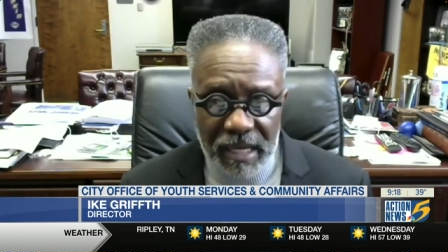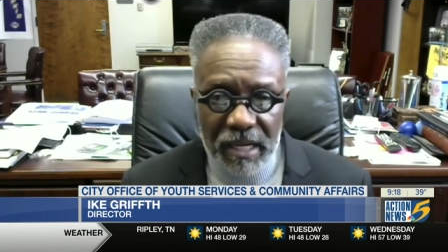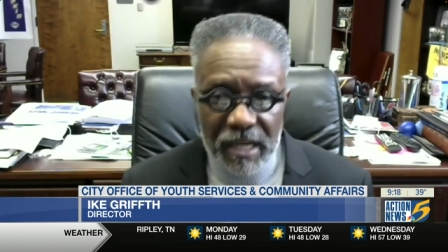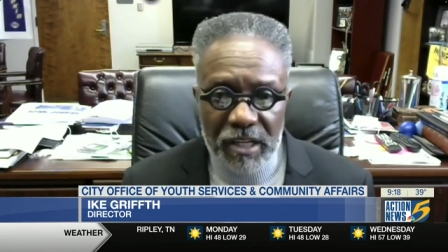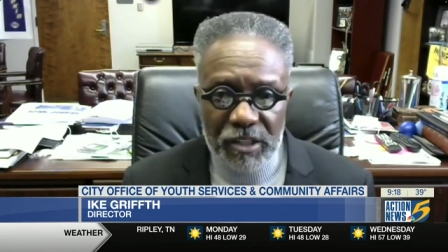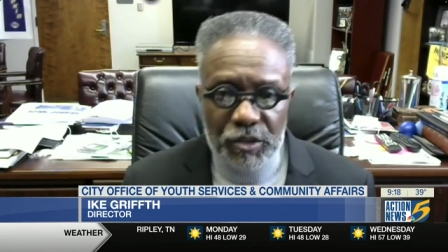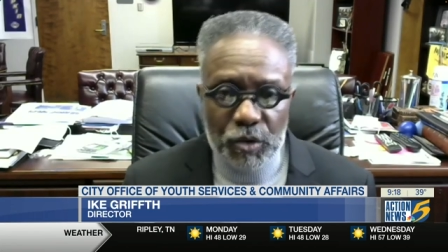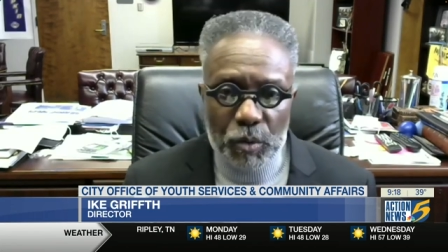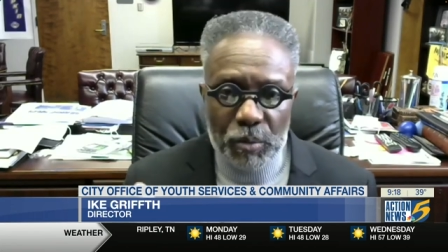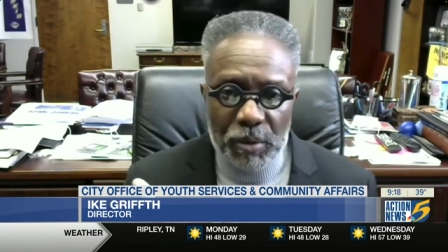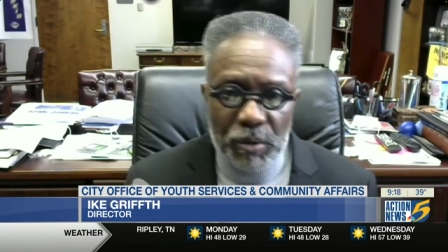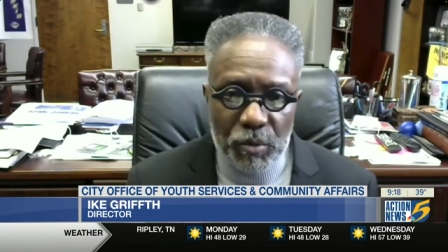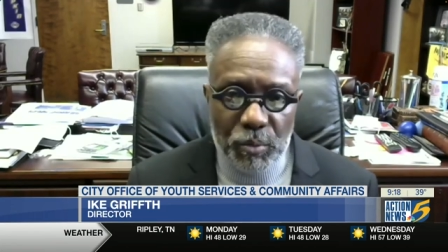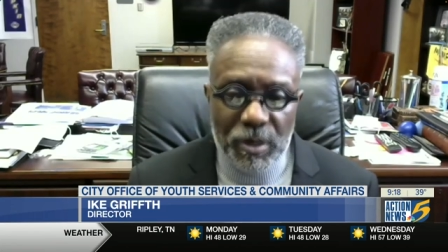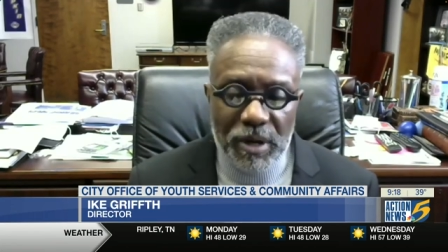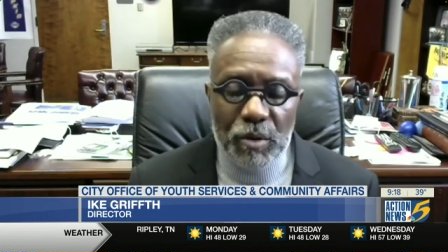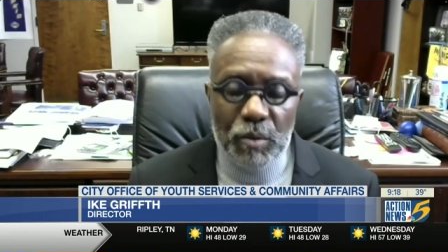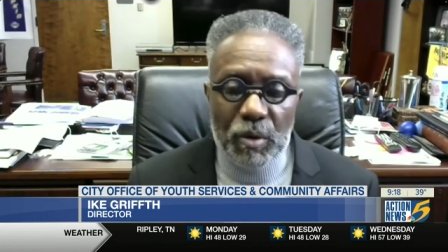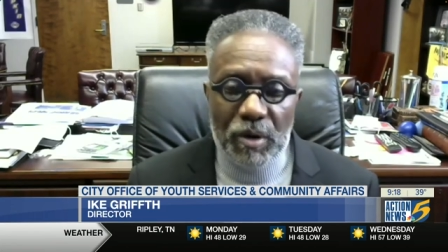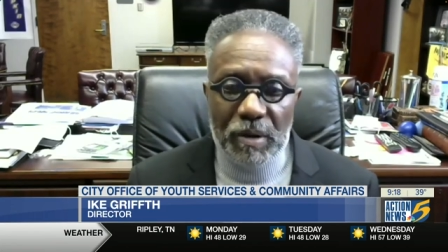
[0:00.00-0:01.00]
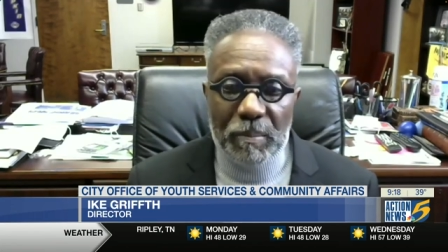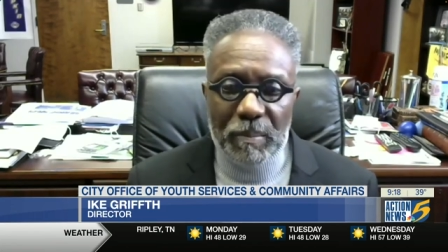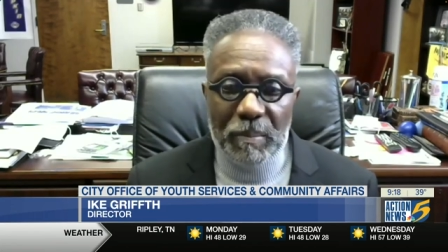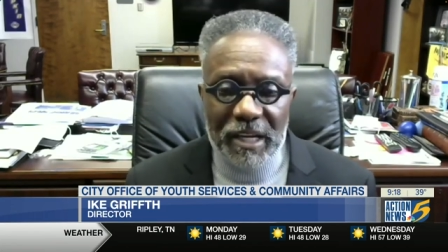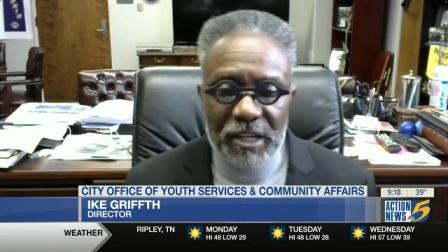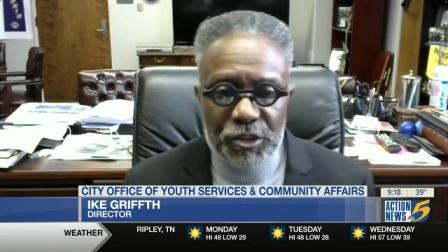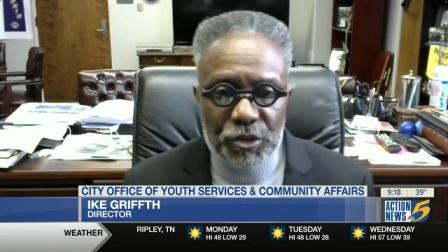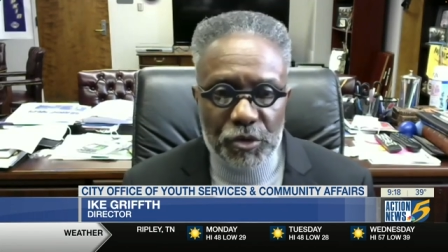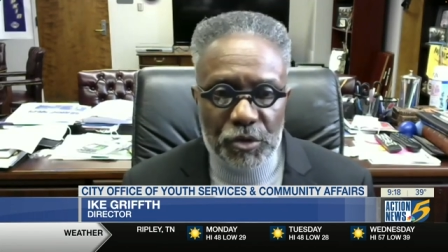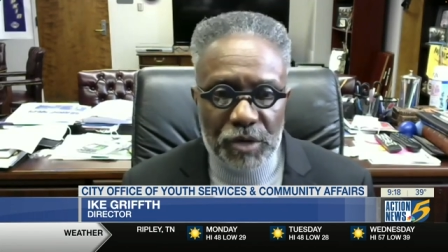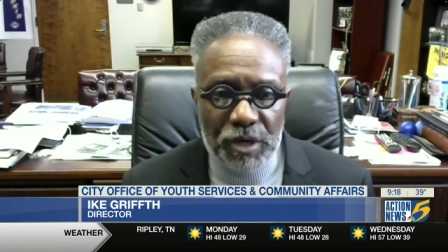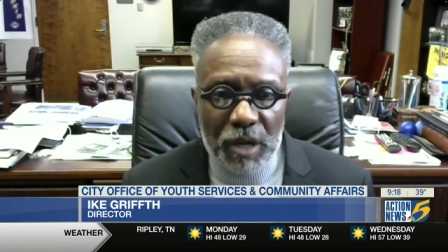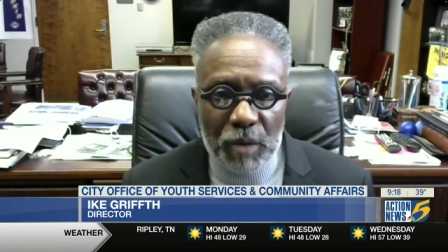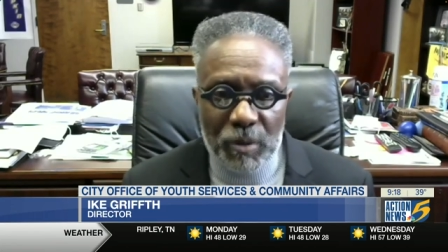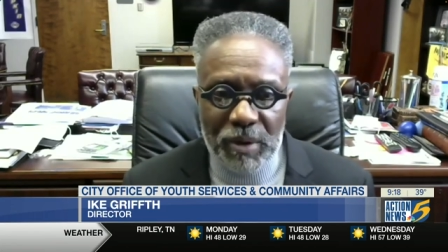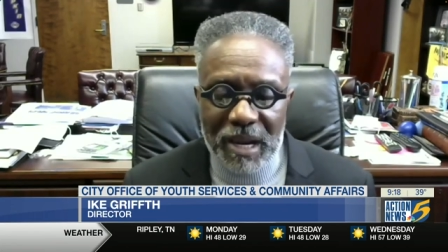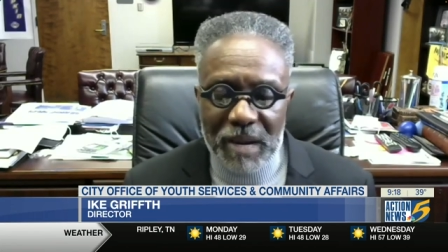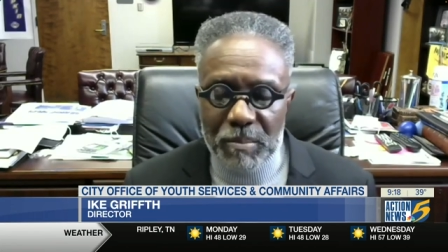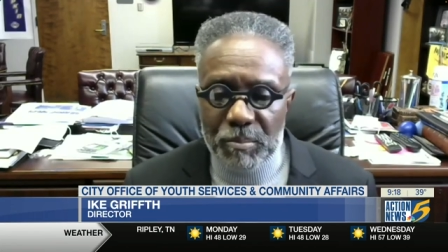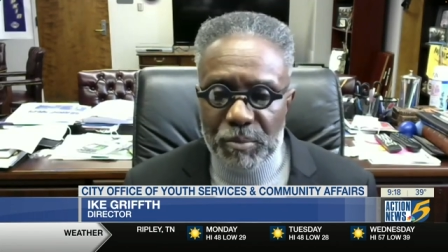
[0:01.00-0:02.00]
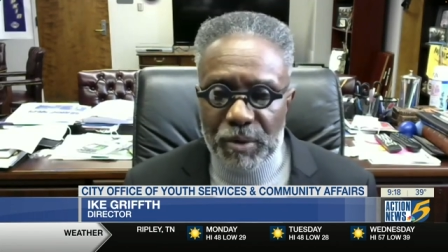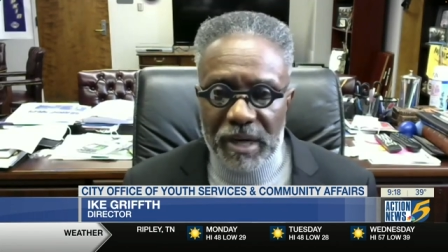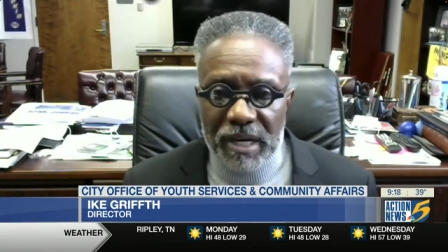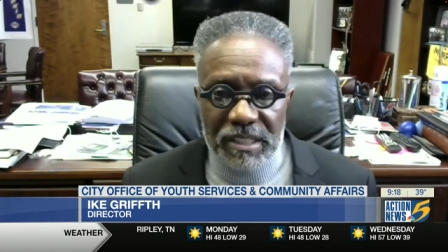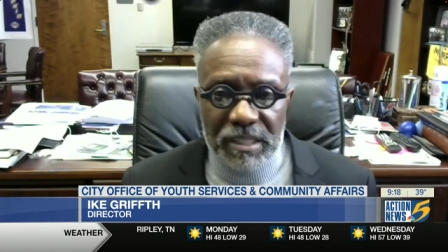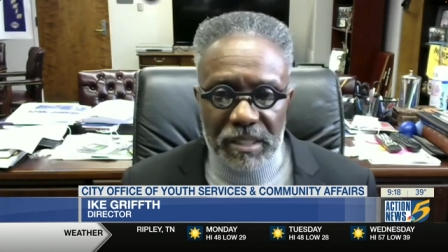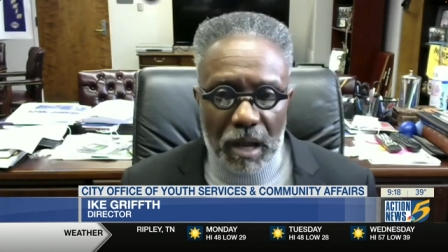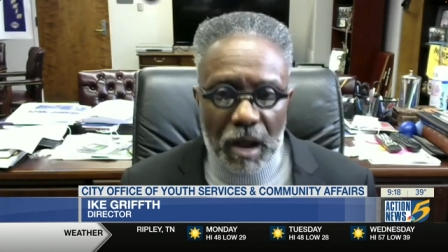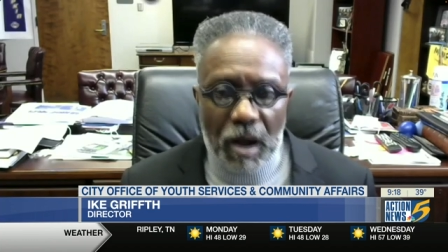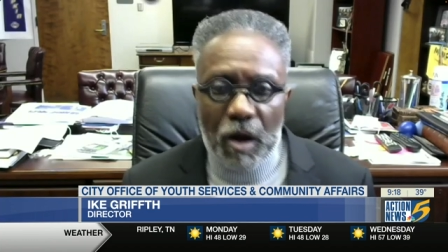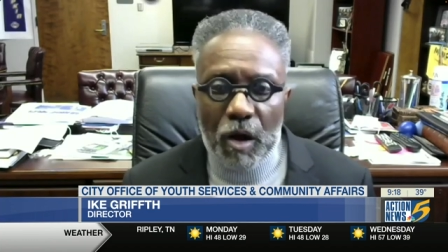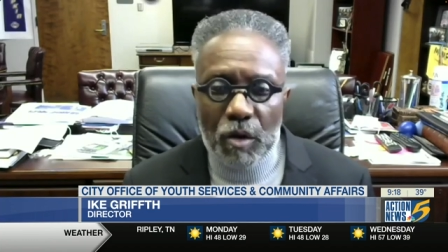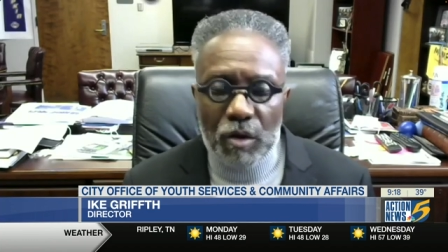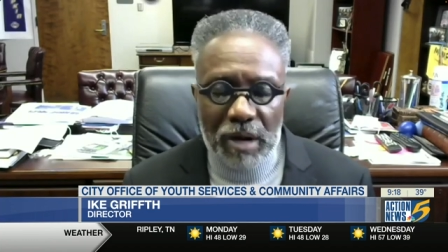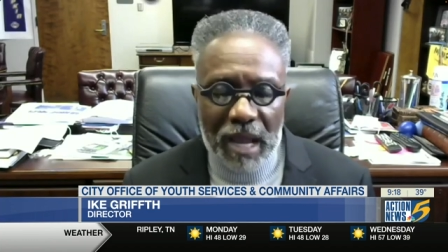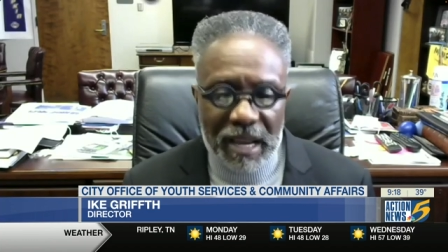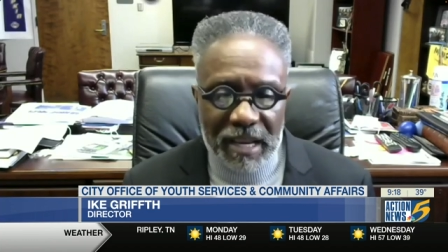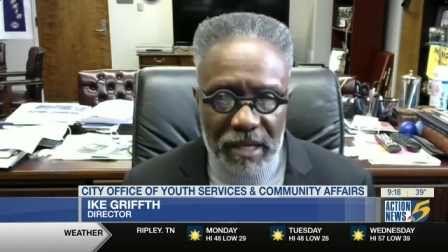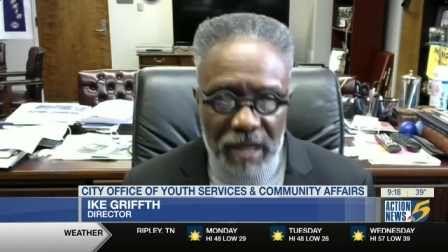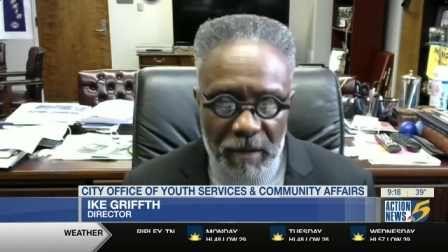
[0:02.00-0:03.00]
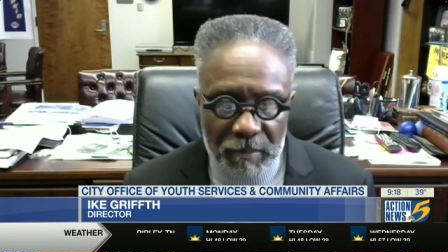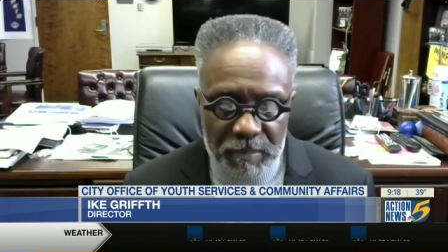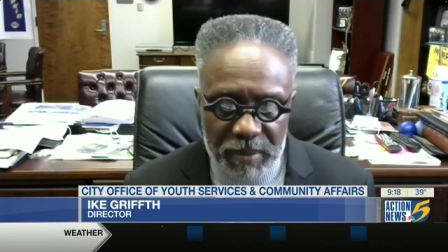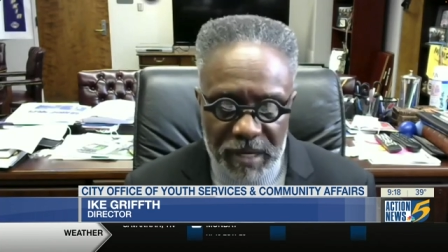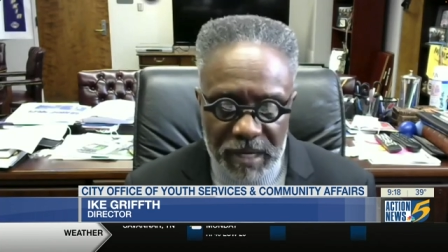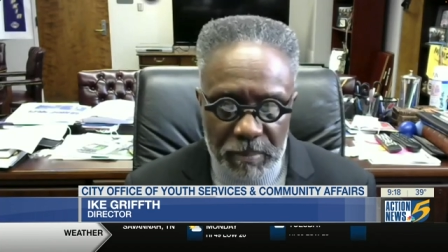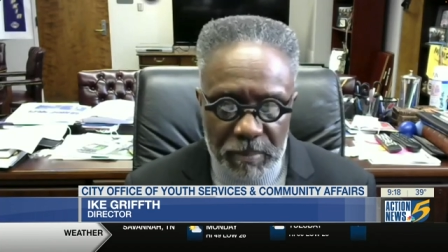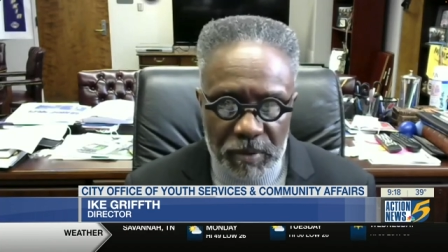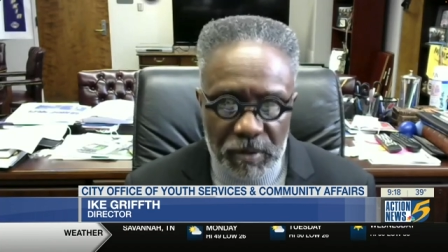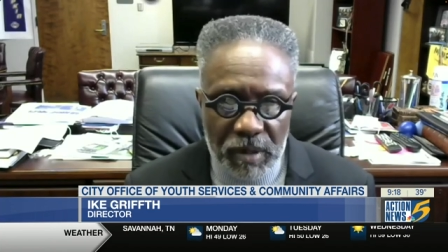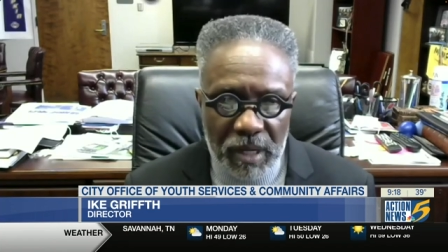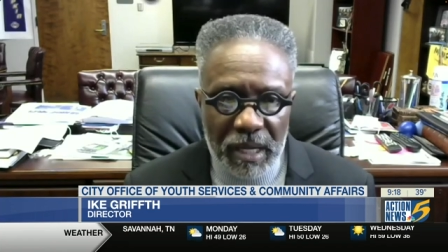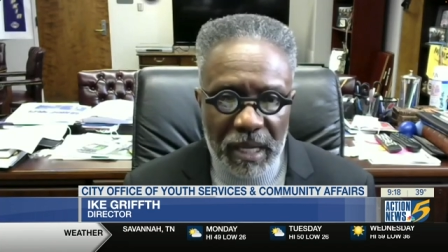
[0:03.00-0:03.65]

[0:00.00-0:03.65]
So we really want to make sure that we embrace all our young people